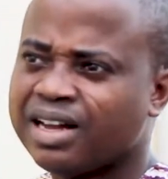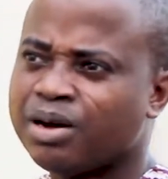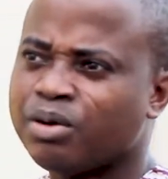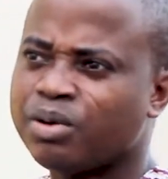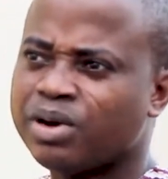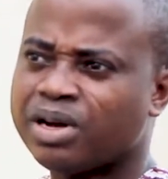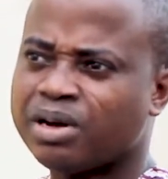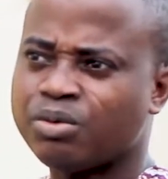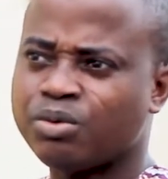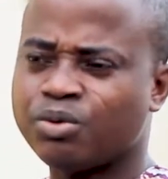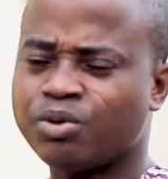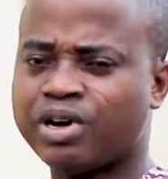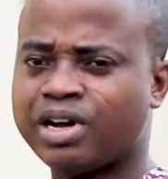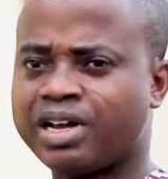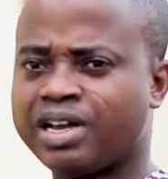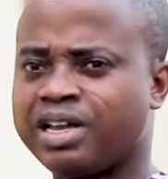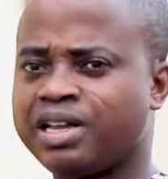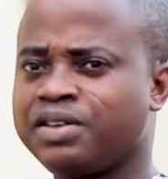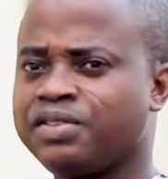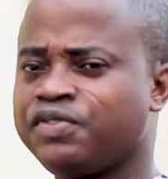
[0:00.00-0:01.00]

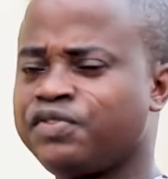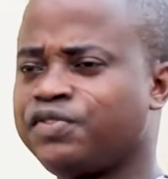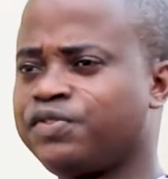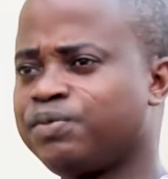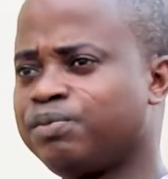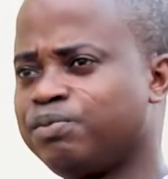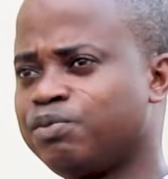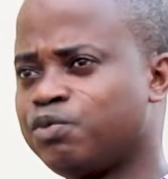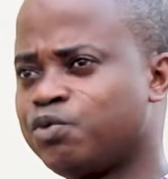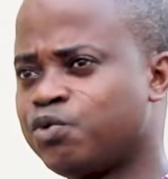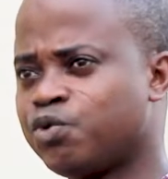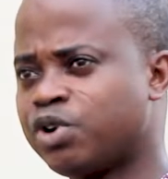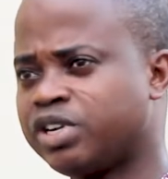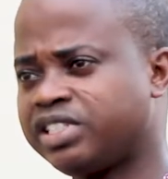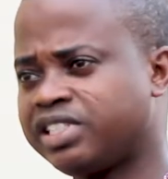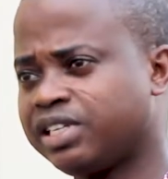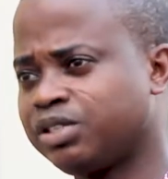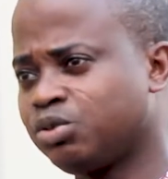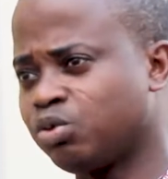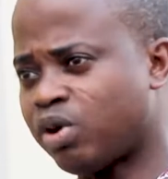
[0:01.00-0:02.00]
I
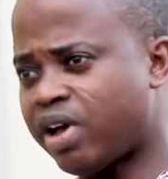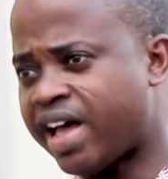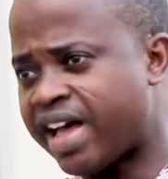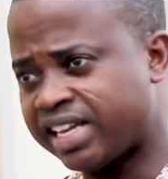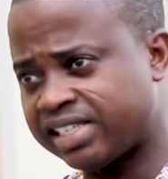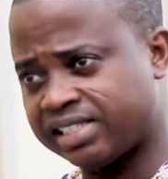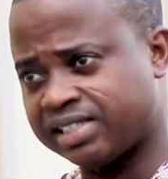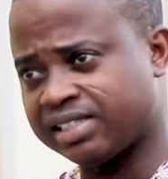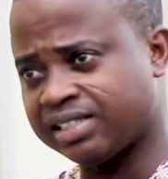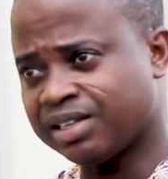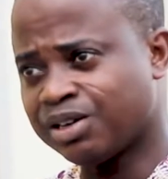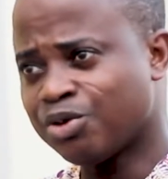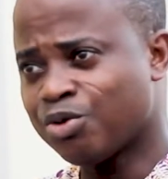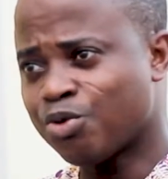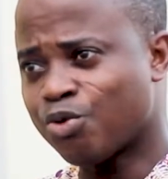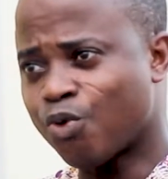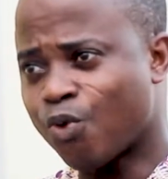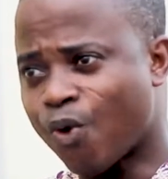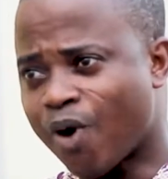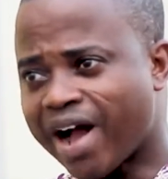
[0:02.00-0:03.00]
wanted to ask
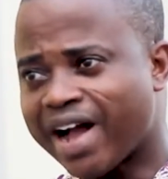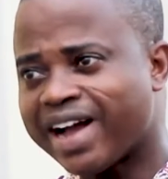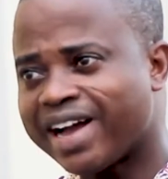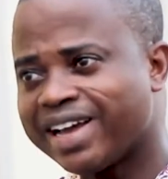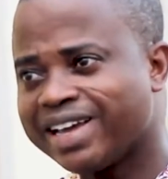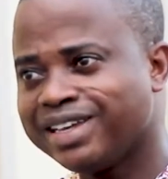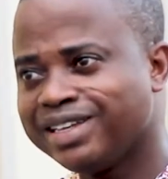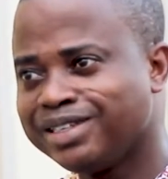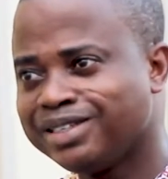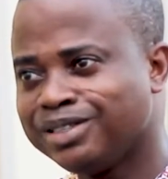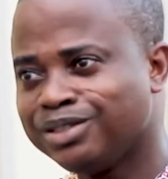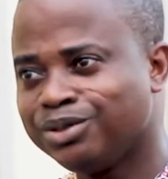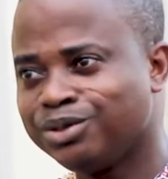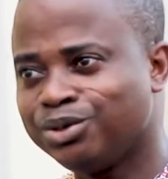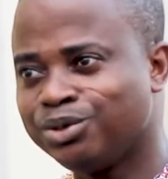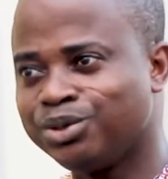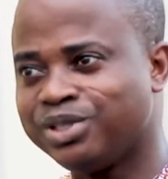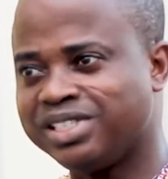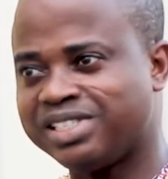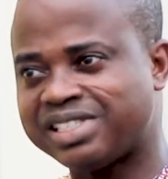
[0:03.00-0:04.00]
why
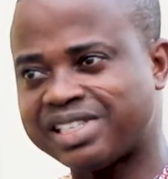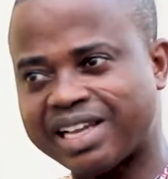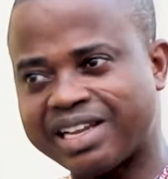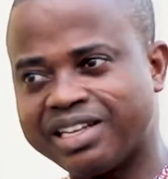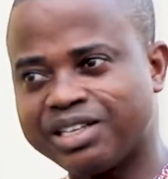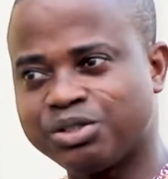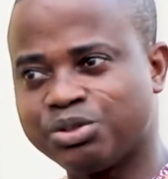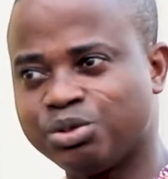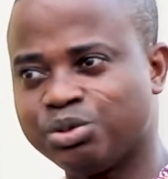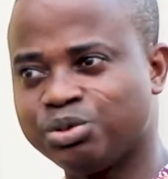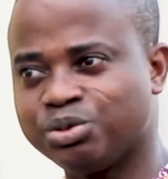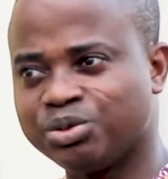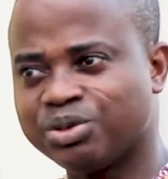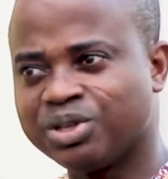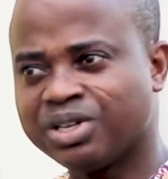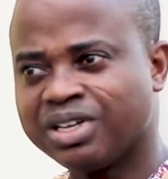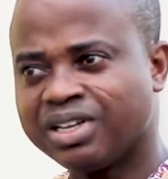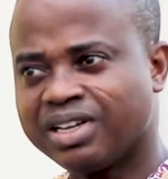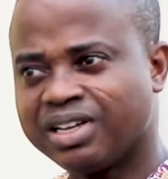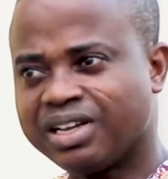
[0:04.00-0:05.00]
you decided to
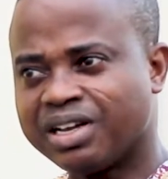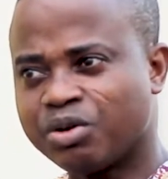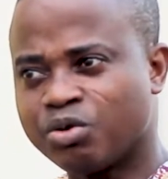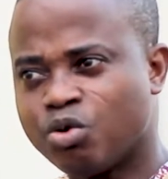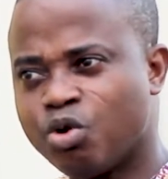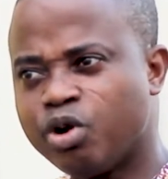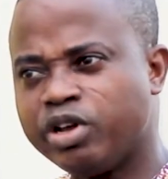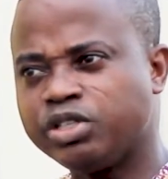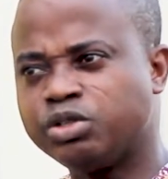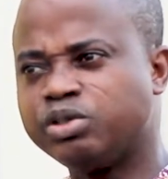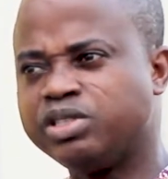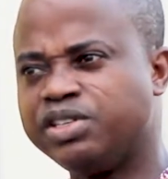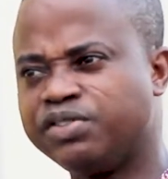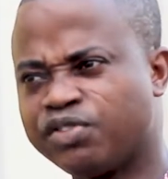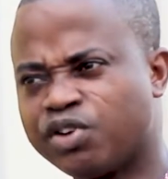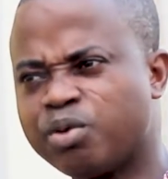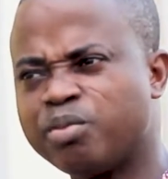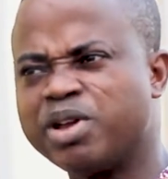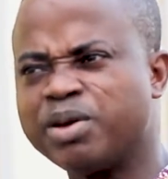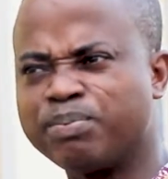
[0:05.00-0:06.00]
go into
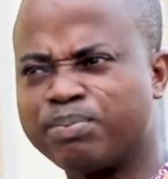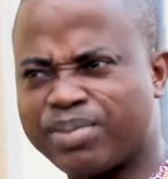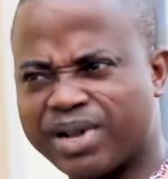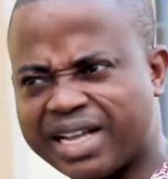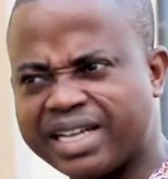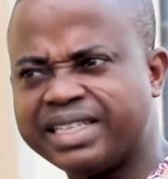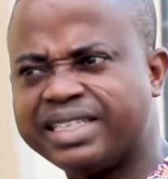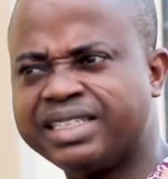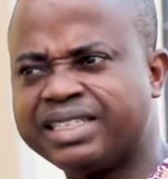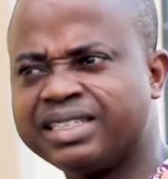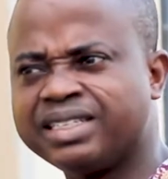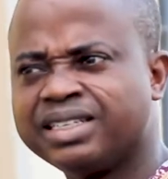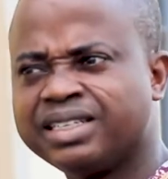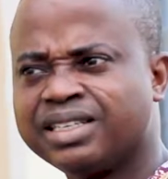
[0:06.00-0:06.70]
development planning.